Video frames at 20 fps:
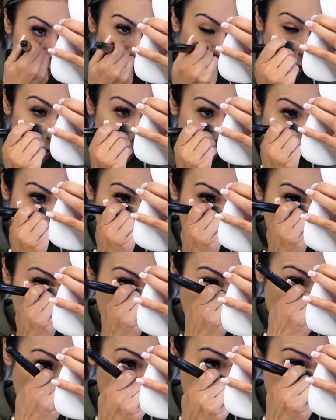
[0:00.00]
I
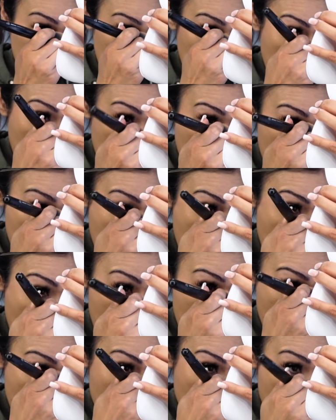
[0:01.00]
usually let it
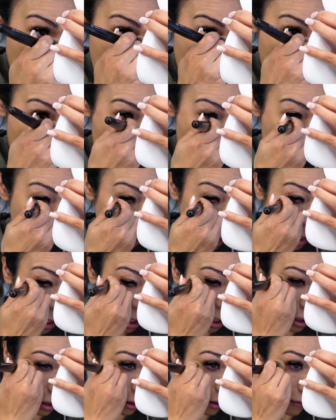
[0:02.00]

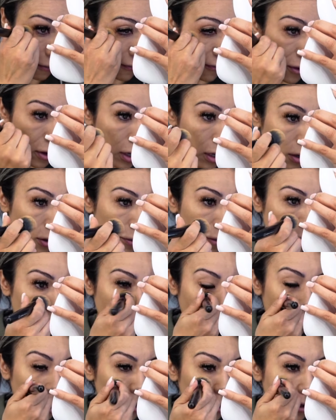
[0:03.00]
sit there for a little bit
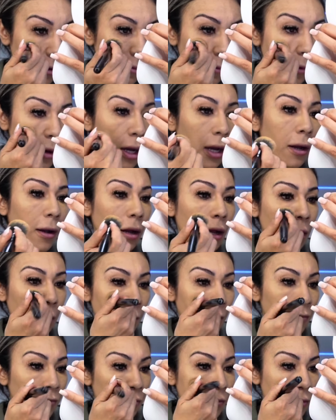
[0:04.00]
longer, but
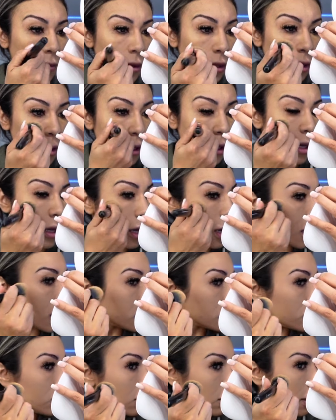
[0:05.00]
I
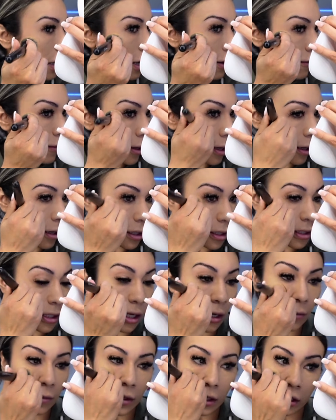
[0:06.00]
don't have a lot of
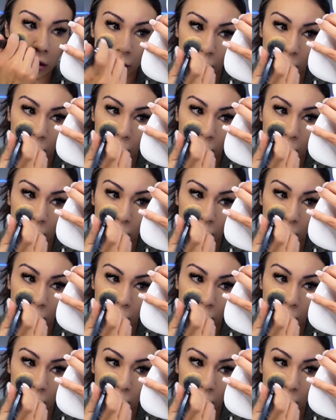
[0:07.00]
time this